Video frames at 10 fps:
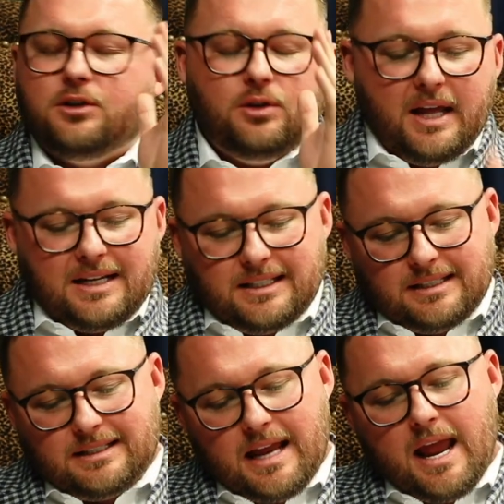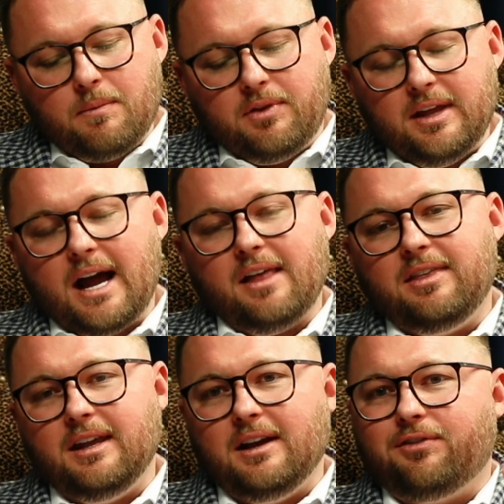Dude, that's the same thing I
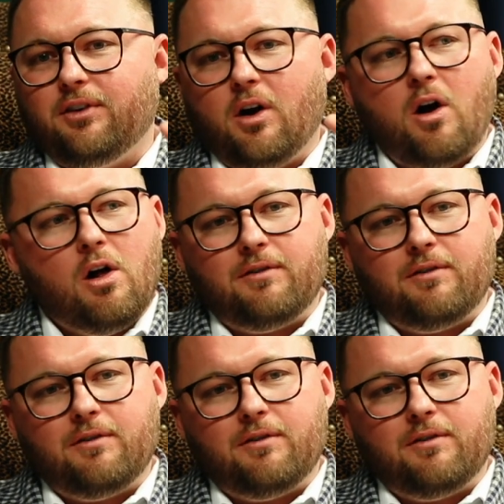think for all